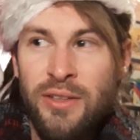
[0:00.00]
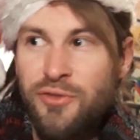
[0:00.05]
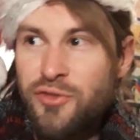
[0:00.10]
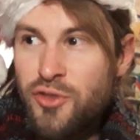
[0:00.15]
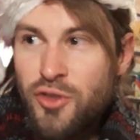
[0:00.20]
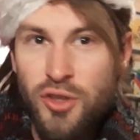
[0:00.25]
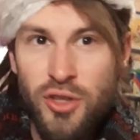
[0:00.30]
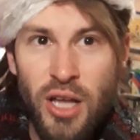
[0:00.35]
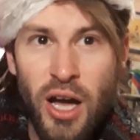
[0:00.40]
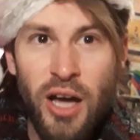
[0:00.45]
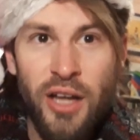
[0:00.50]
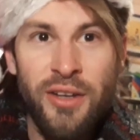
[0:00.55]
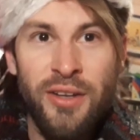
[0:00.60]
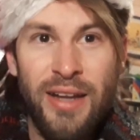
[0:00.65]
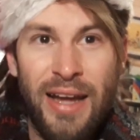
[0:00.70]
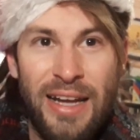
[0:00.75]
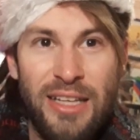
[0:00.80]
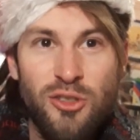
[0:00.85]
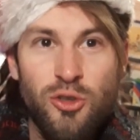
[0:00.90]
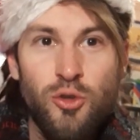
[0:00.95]
None
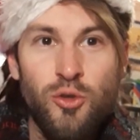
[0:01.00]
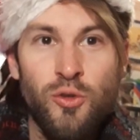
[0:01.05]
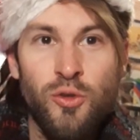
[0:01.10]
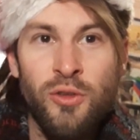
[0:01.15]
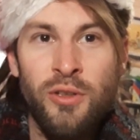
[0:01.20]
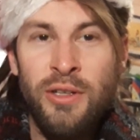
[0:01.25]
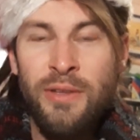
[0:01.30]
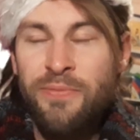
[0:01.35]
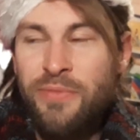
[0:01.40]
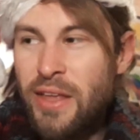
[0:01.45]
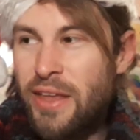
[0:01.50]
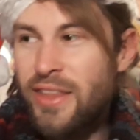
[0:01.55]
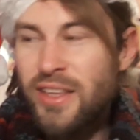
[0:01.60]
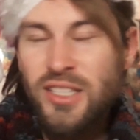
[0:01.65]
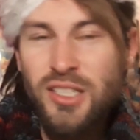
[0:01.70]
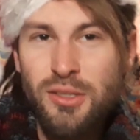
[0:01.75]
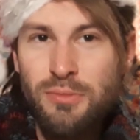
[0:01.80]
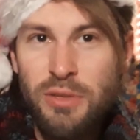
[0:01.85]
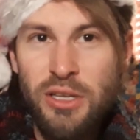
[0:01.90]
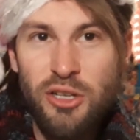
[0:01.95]
at all. And that
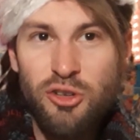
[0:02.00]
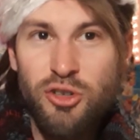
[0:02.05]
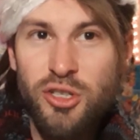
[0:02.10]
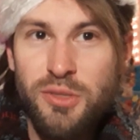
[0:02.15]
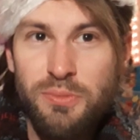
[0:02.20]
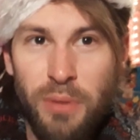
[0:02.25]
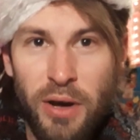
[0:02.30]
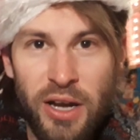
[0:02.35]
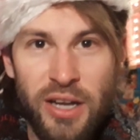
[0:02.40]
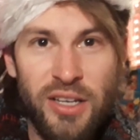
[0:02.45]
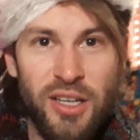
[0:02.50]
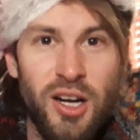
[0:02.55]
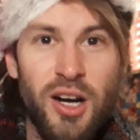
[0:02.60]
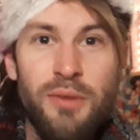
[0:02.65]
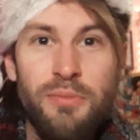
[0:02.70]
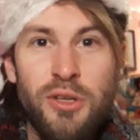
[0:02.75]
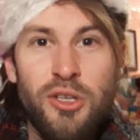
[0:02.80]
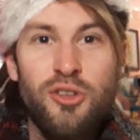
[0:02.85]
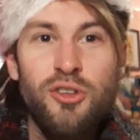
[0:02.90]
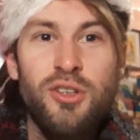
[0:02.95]
doesn't mean Chris Pine
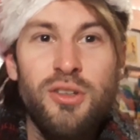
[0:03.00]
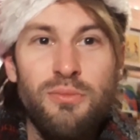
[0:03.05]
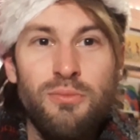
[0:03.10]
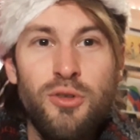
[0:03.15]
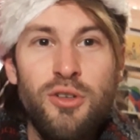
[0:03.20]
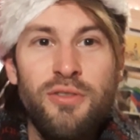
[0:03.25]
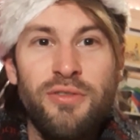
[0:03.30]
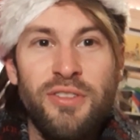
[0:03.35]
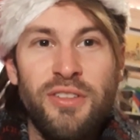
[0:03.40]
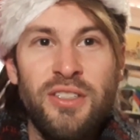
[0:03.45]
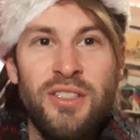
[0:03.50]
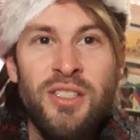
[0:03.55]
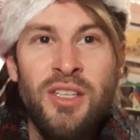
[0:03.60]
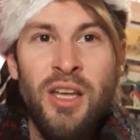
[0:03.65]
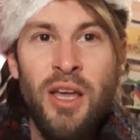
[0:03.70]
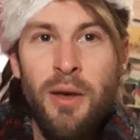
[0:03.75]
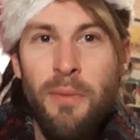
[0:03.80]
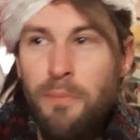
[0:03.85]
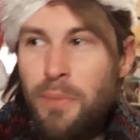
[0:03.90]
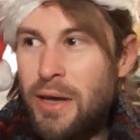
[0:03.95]
can't be good in movies,
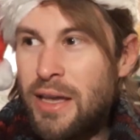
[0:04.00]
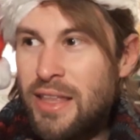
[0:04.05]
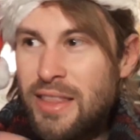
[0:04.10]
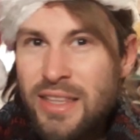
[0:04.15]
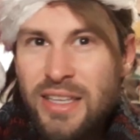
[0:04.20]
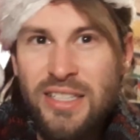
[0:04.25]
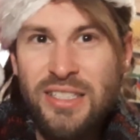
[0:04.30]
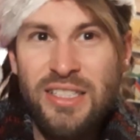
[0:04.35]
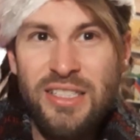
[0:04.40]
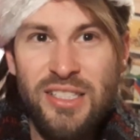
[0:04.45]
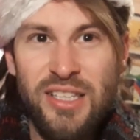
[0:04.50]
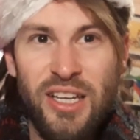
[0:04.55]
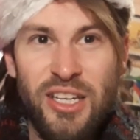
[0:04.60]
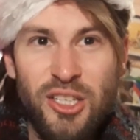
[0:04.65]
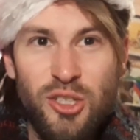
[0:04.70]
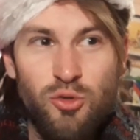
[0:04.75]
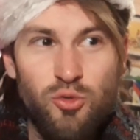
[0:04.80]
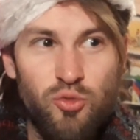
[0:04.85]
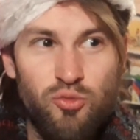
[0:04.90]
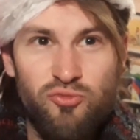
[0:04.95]
but in this it's
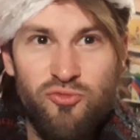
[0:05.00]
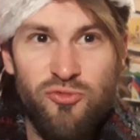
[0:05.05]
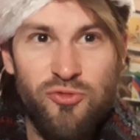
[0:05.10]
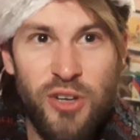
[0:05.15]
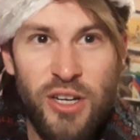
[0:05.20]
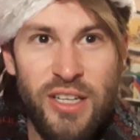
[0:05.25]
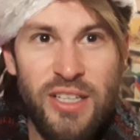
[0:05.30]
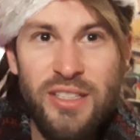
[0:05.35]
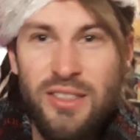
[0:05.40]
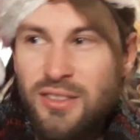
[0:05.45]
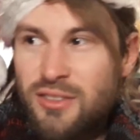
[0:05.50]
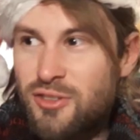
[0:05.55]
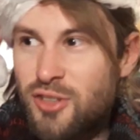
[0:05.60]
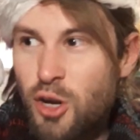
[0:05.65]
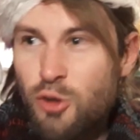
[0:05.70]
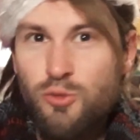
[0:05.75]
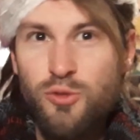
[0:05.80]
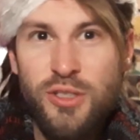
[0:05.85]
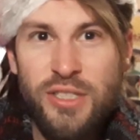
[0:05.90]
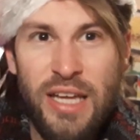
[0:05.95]
like you fucking
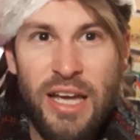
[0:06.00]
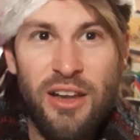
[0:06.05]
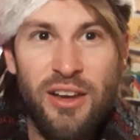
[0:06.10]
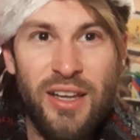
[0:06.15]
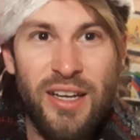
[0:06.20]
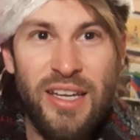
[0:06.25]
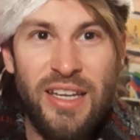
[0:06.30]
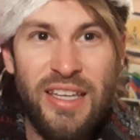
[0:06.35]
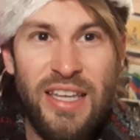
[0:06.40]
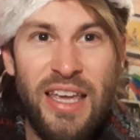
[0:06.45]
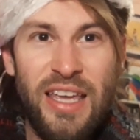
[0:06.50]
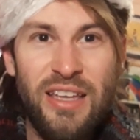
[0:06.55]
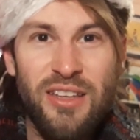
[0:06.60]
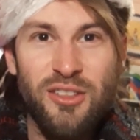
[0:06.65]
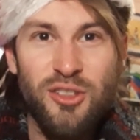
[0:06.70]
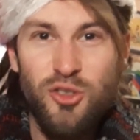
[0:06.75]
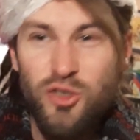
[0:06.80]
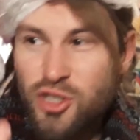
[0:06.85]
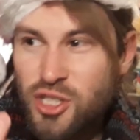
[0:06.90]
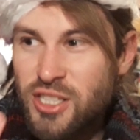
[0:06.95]
don't sound like a king.
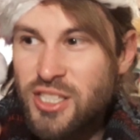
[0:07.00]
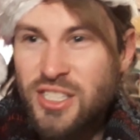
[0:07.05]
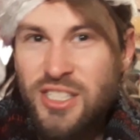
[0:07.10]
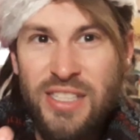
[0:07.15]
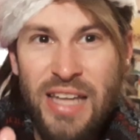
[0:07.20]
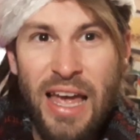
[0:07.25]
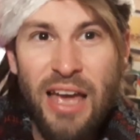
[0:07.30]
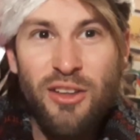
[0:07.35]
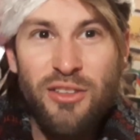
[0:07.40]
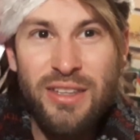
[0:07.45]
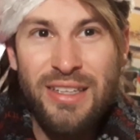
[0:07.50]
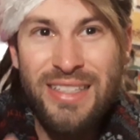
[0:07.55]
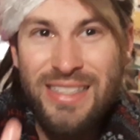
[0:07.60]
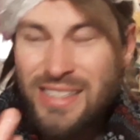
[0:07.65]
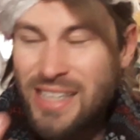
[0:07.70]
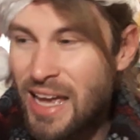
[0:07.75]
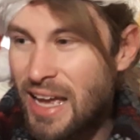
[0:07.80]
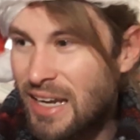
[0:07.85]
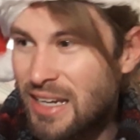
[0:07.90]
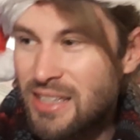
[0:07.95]
You just sound
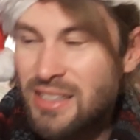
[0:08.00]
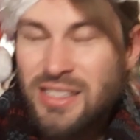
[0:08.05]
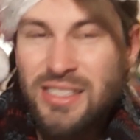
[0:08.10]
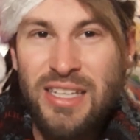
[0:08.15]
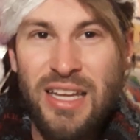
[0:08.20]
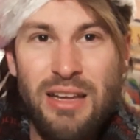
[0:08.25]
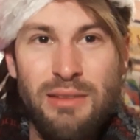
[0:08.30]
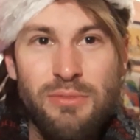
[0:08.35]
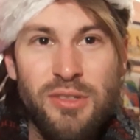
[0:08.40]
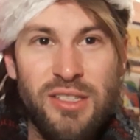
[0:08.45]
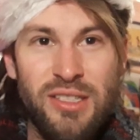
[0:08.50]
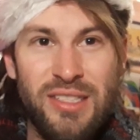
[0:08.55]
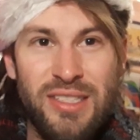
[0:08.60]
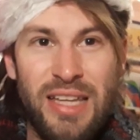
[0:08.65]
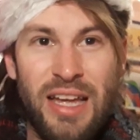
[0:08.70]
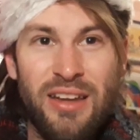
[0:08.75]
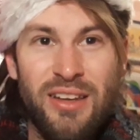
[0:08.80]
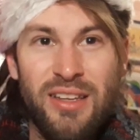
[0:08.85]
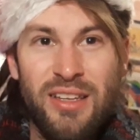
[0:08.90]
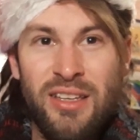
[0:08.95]
exactly the same as you
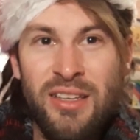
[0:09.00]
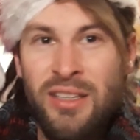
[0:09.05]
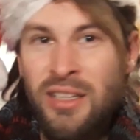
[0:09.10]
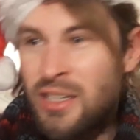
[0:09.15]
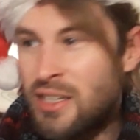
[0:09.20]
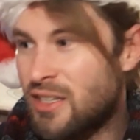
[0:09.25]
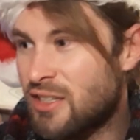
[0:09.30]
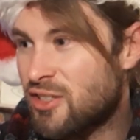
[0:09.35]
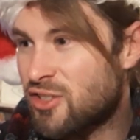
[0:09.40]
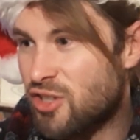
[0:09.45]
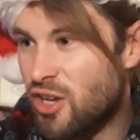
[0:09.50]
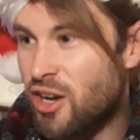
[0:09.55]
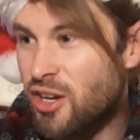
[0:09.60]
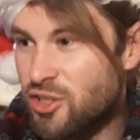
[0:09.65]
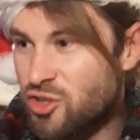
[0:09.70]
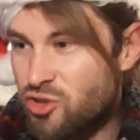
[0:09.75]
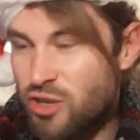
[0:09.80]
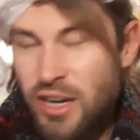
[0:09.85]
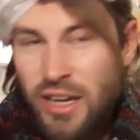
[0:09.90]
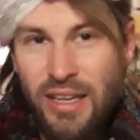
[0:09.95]
sounded in Star
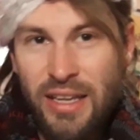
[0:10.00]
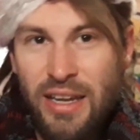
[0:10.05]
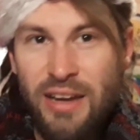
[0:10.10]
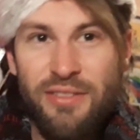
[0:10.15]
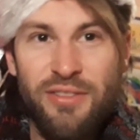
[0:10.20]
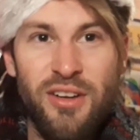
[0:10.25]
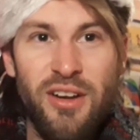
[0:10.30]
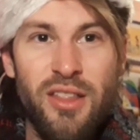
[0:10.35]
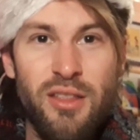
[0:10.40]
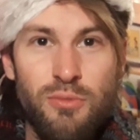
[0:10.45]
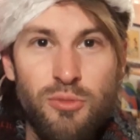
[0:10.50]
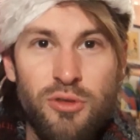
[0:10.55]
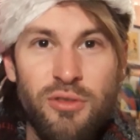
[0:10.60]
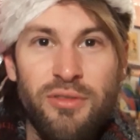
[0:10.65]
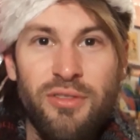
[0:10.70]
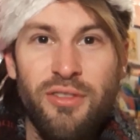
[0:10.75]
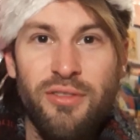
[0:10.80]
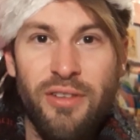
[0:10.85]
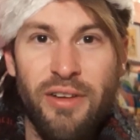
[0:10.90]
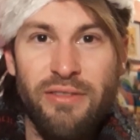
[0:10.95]
Trek and every other movie
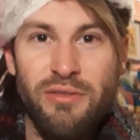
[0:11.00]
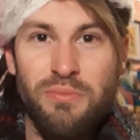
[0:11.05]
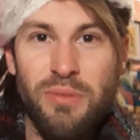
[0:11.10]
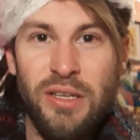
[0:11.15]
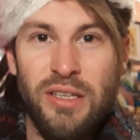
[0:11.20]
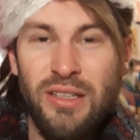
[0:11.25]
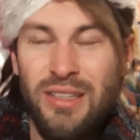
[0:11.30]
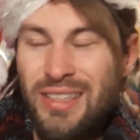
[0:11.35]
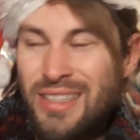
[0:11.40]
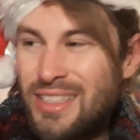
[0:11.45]
you've ever been in.